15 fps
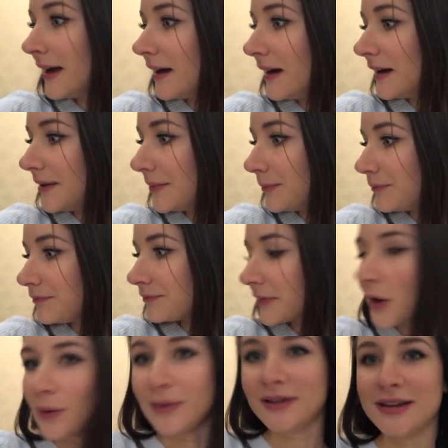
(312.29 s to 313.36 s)

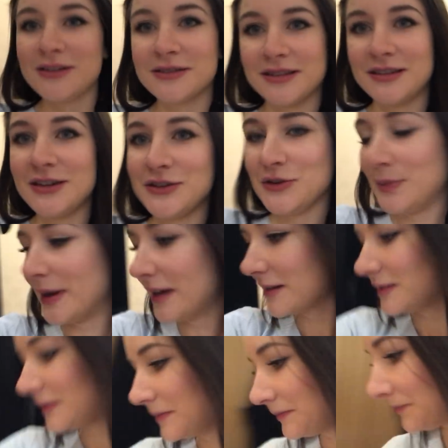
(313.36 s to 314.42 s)
Oh, here's the tissue
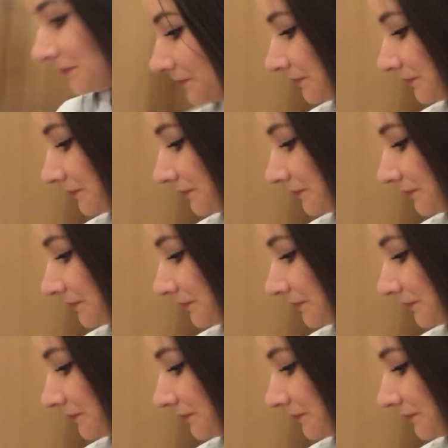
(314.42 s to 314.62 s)
box.